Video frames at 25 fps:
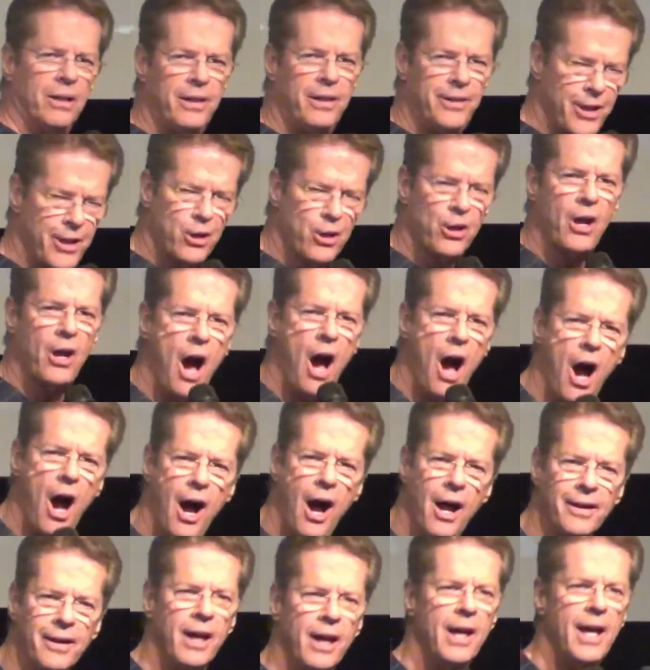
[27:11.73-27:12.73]
They're
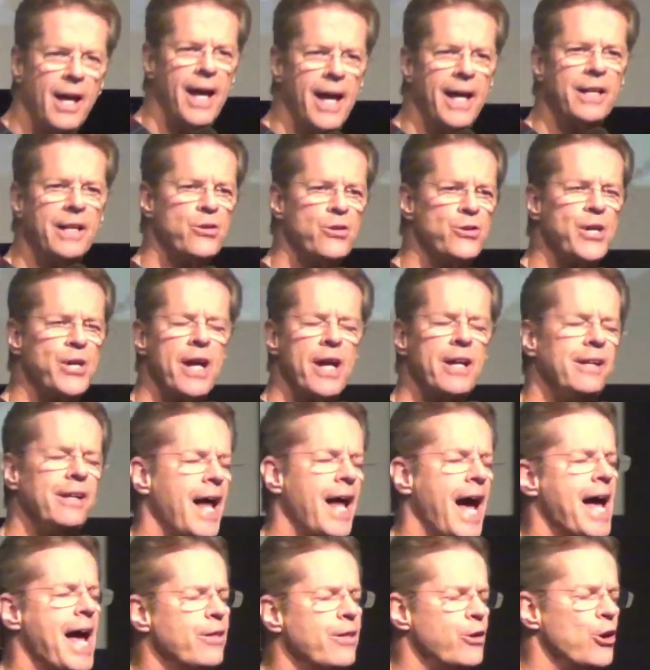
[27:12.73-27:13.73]
gone. And he said,
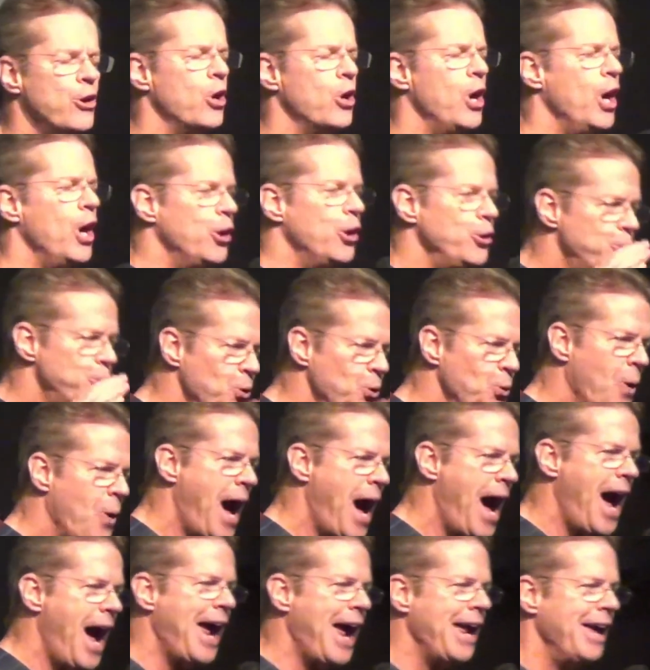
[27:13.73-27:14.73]
Neither do
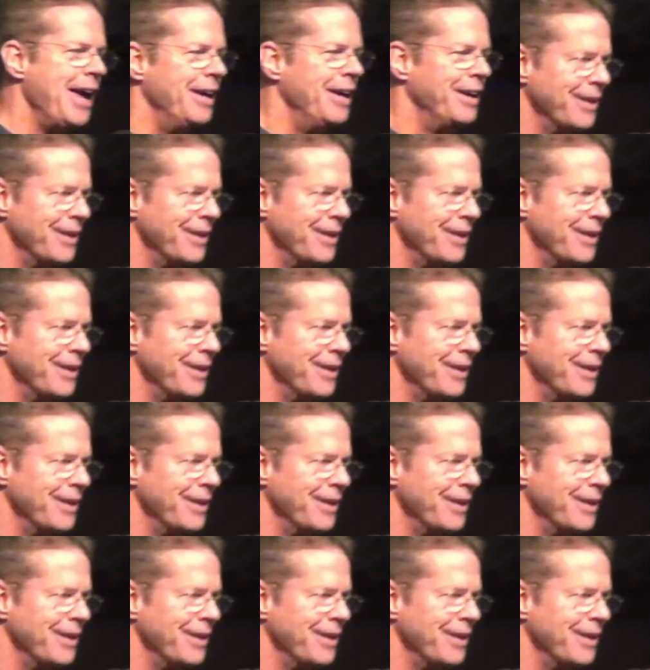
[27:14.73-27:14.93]
I